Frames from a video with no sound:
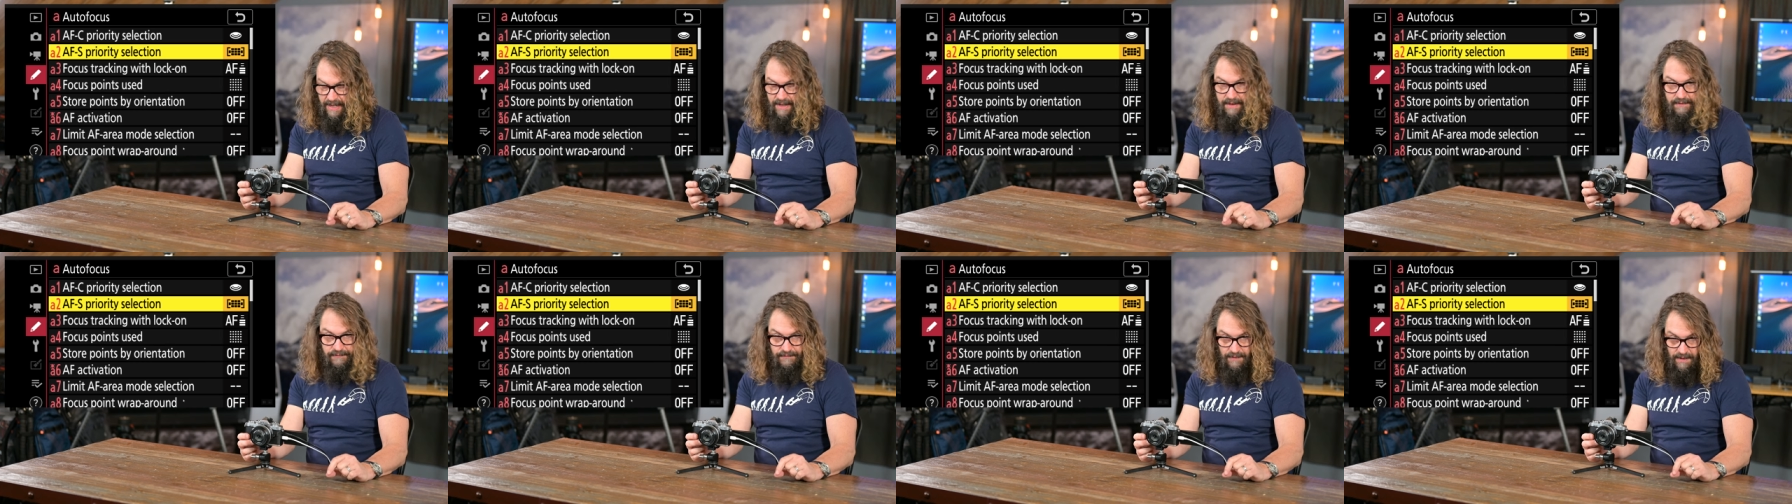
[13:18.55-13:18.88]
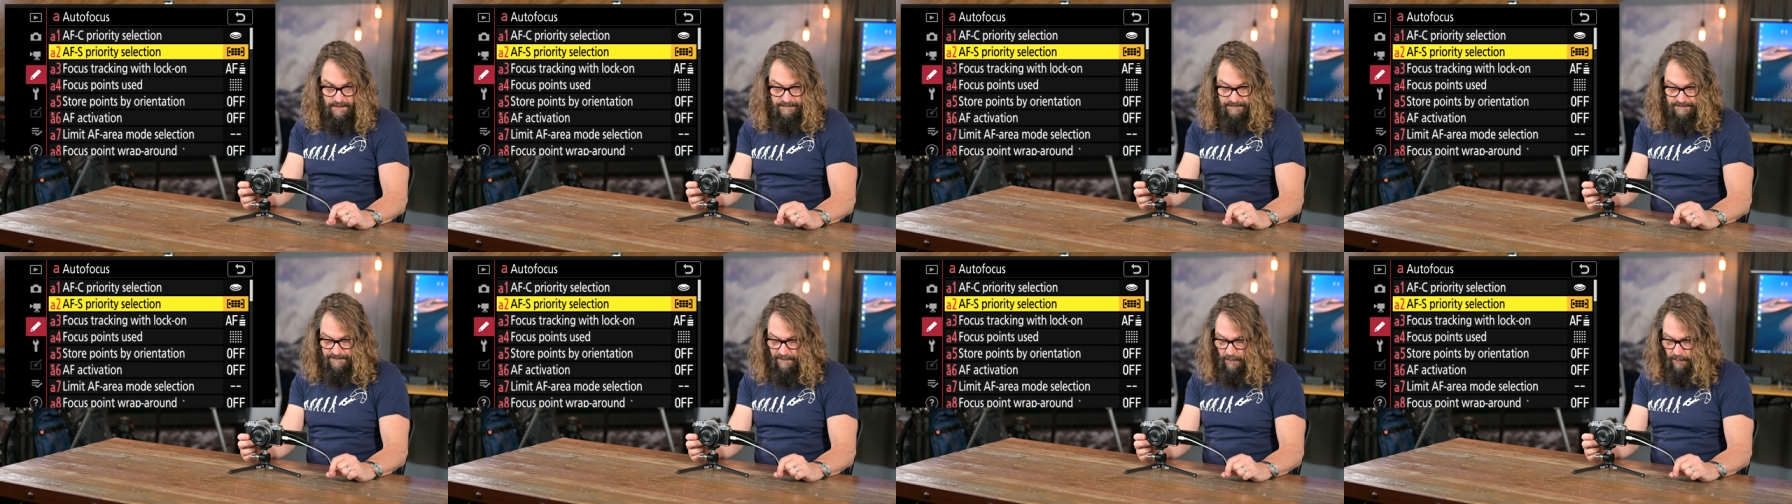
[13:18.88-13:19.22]
is
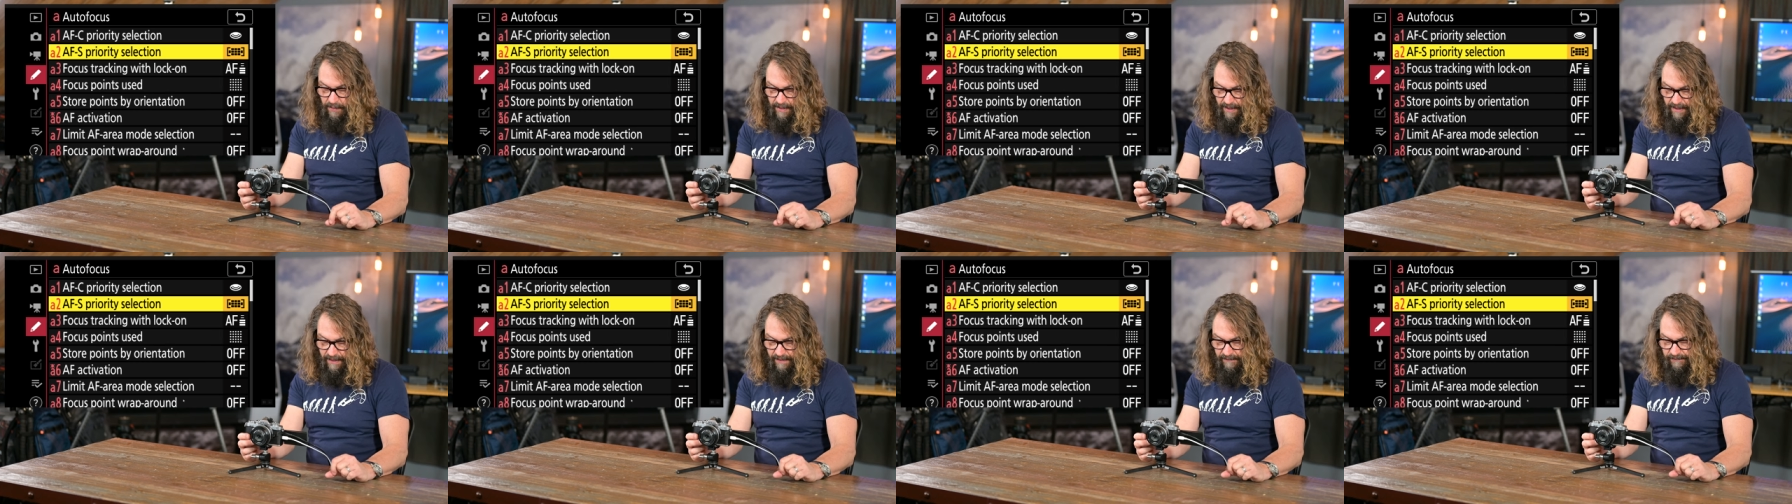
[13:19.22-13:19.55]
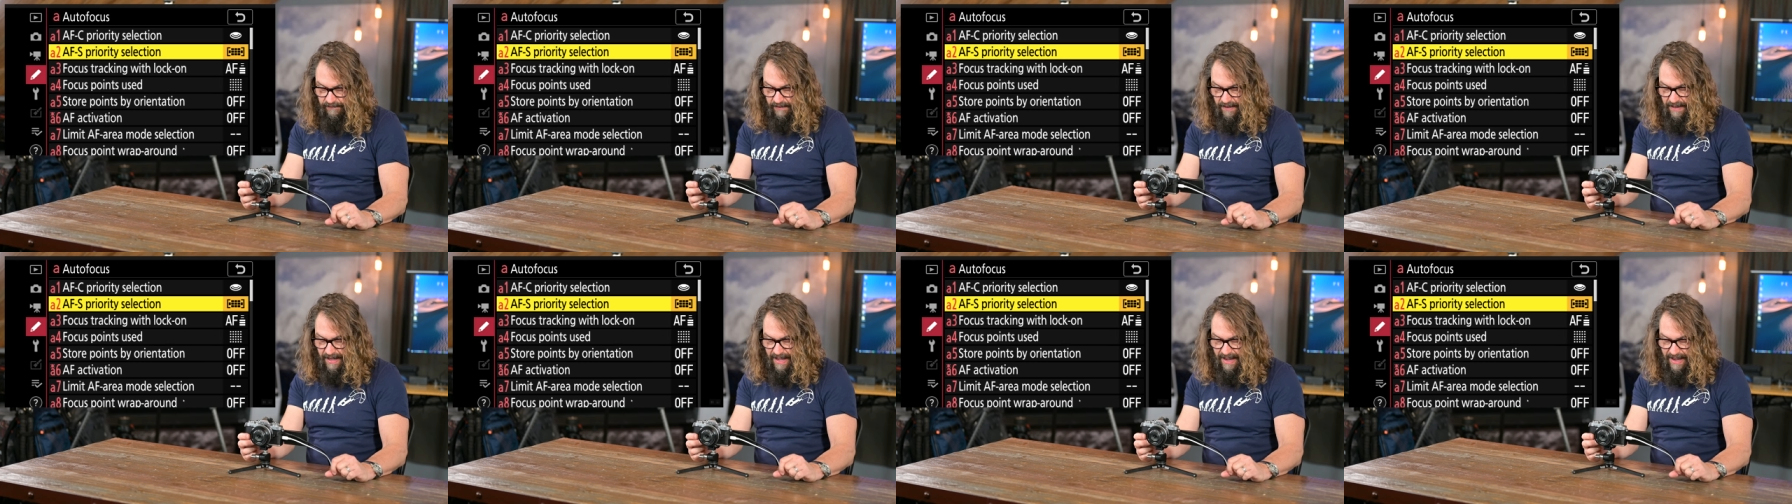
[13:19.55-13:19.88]
on
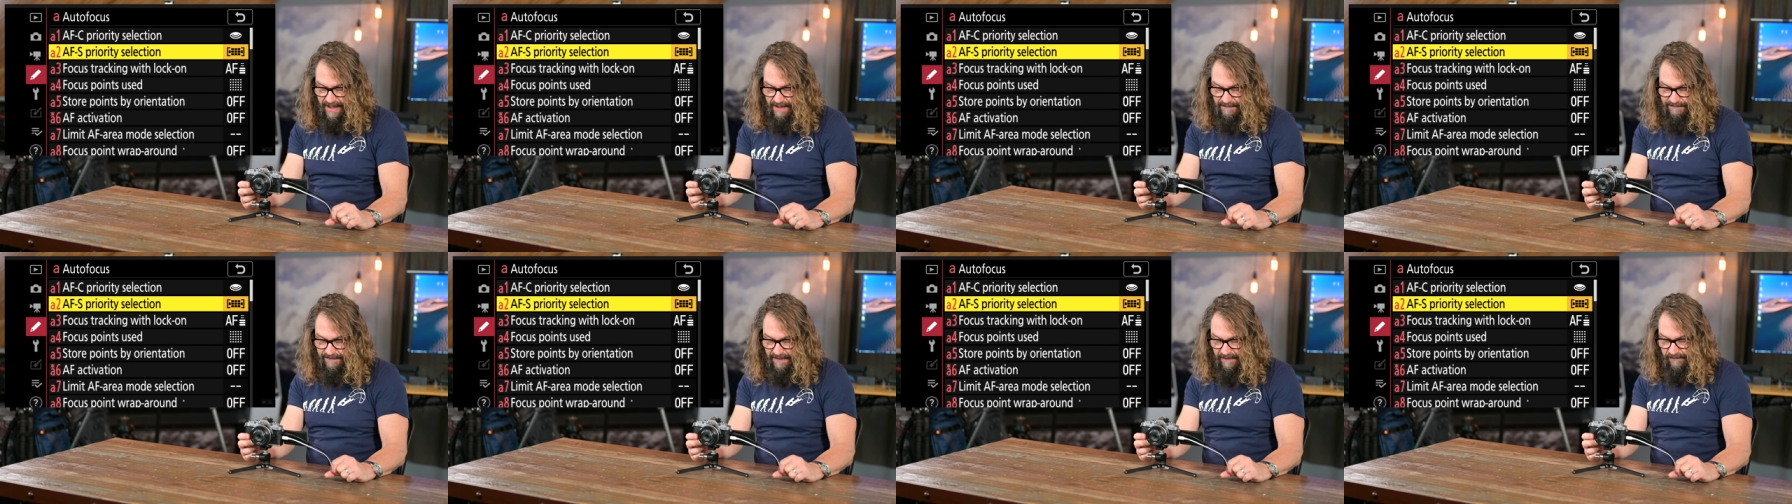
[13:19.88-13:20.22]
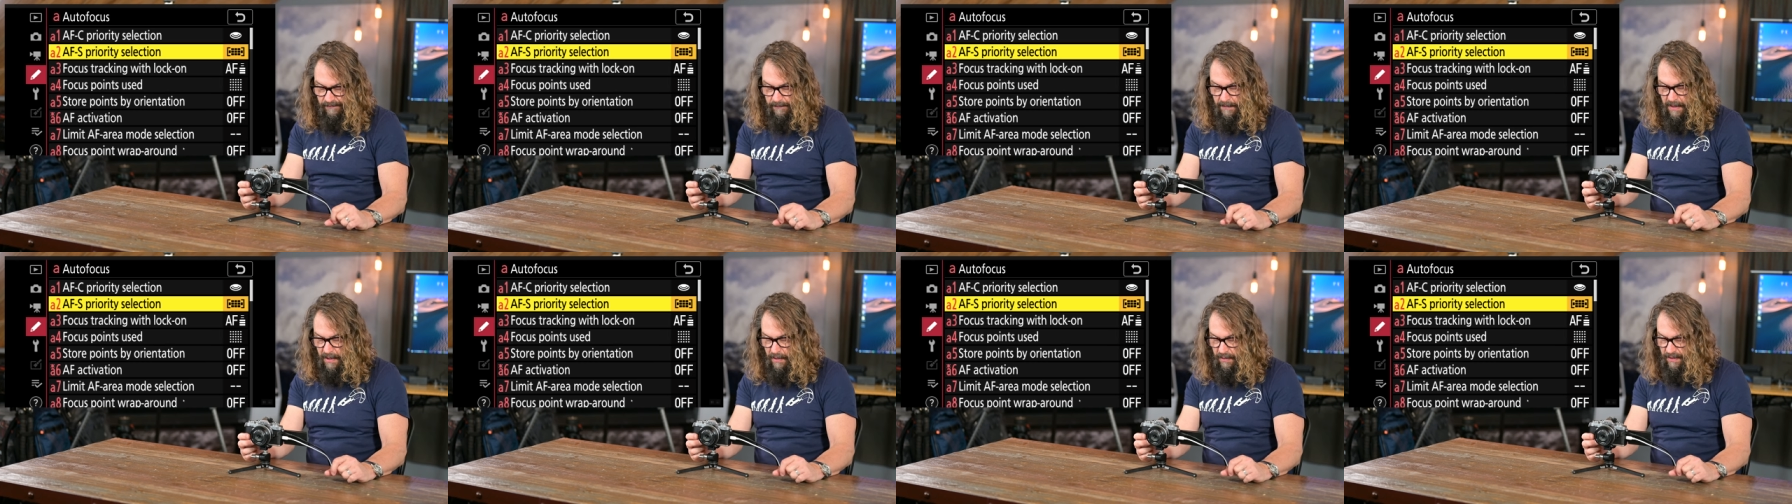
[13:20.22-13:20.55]
focus in A F
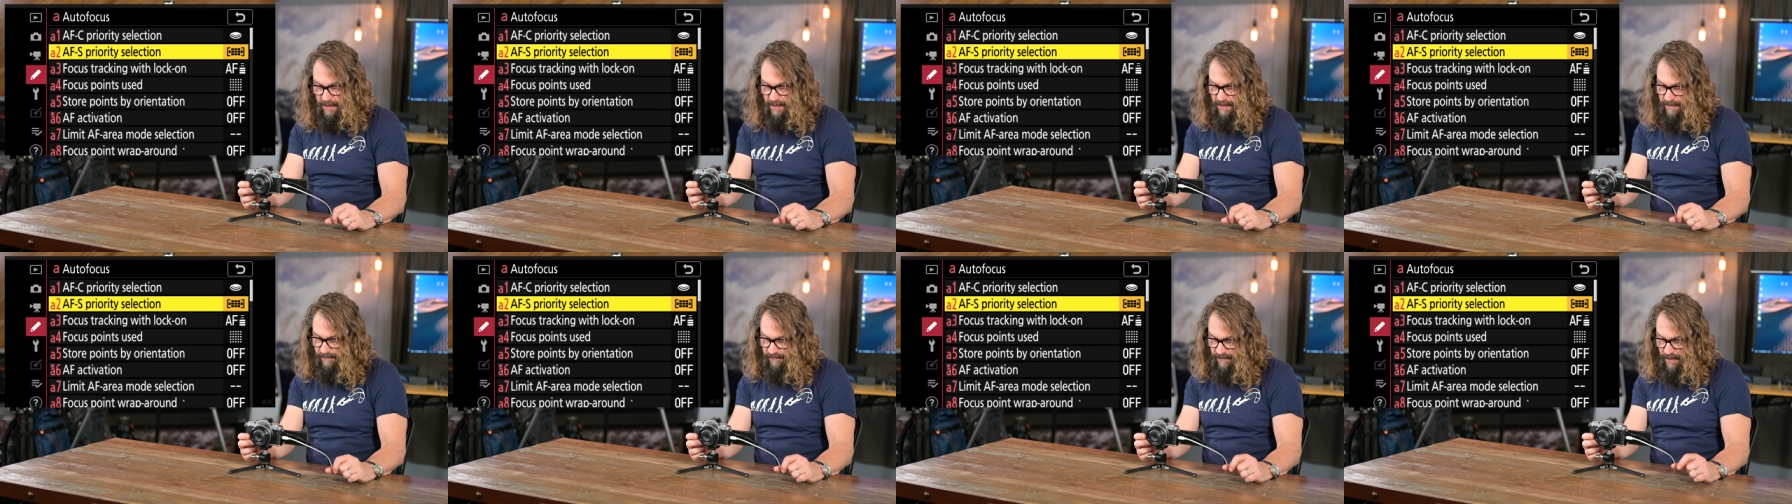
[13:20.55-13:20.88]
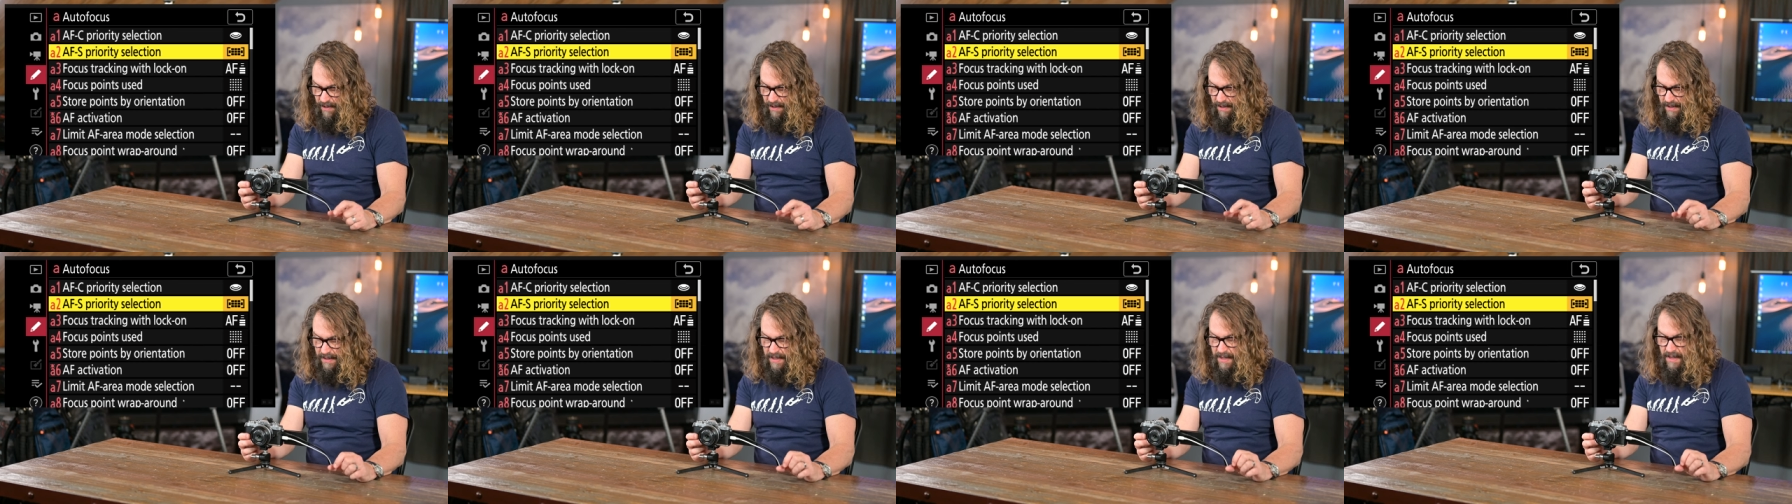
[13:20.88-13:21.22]
S mode, and it's
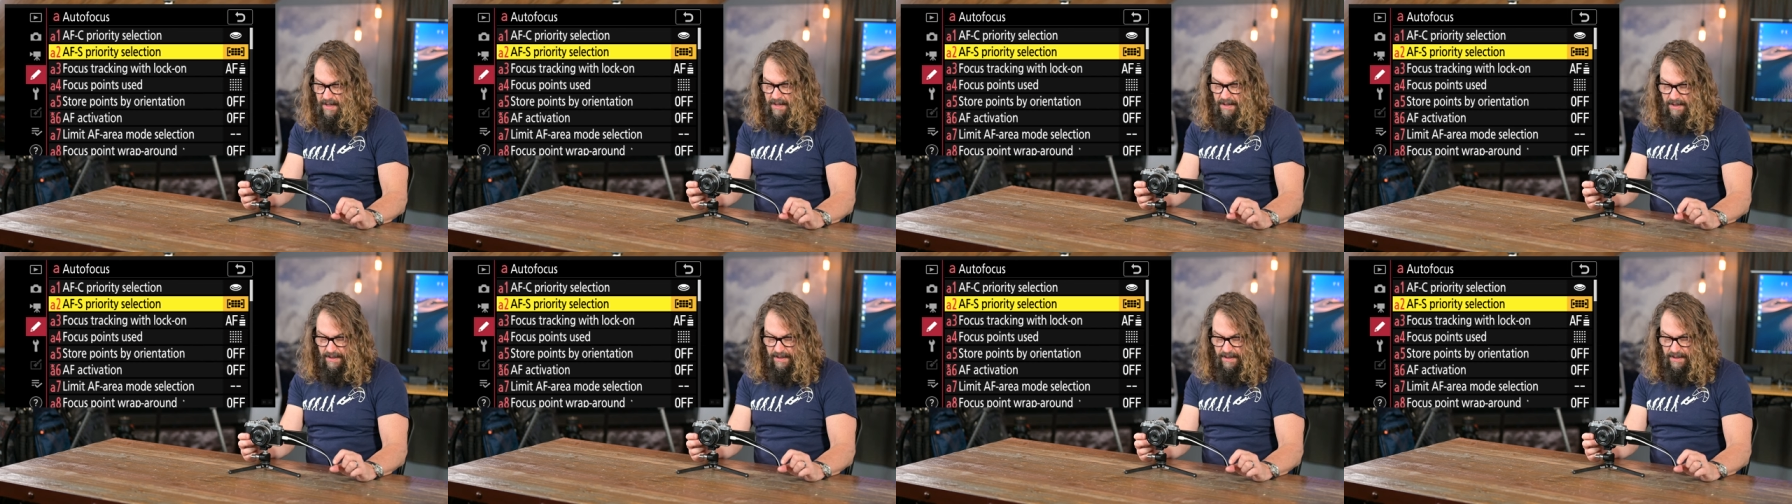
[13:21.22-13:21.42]
on